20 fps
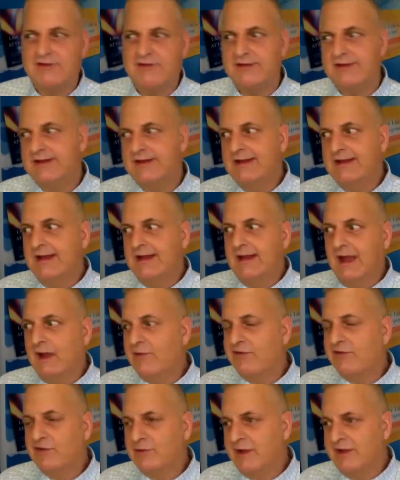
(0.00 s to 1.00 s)
And I
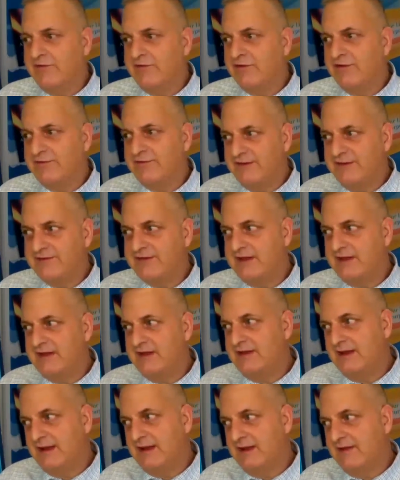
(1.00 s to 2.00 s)
was away for 15
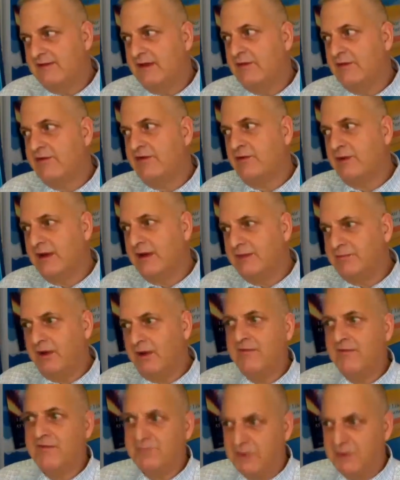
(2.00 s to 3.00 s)
days. I was away in
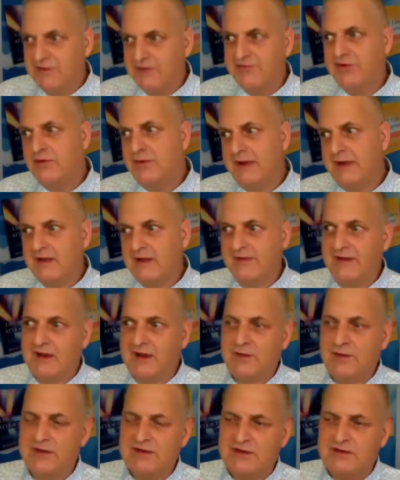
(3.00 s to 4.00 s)
Palm Springs for a week, and then I
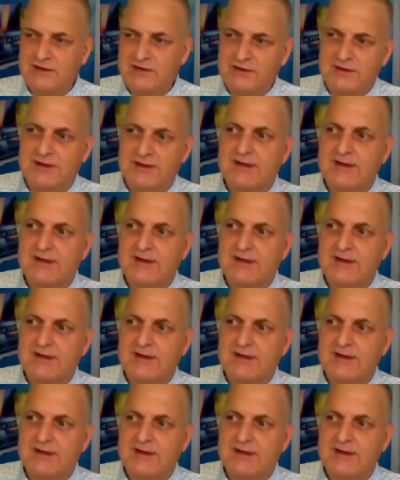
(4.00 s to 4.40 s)
went to